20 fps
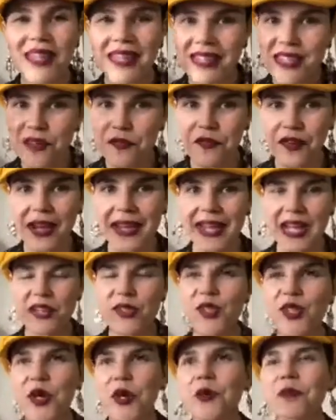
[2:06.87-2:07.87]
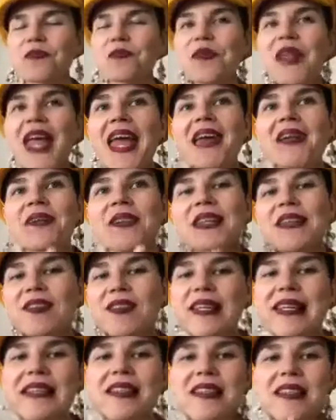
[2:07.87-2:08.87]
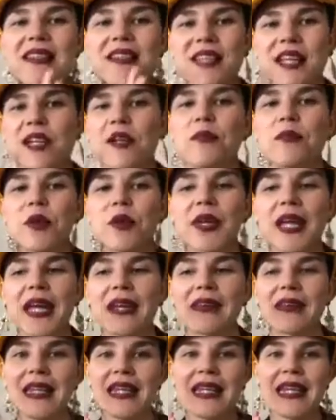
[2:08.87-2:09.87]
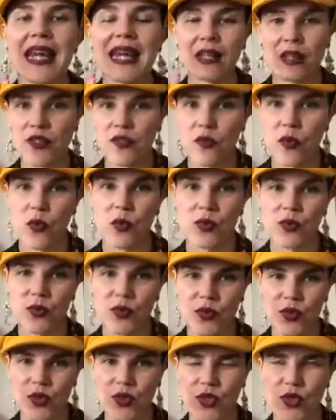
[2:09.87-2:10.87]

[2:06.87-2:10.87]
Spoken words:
is Fire. So this is the second book in the Engelsforce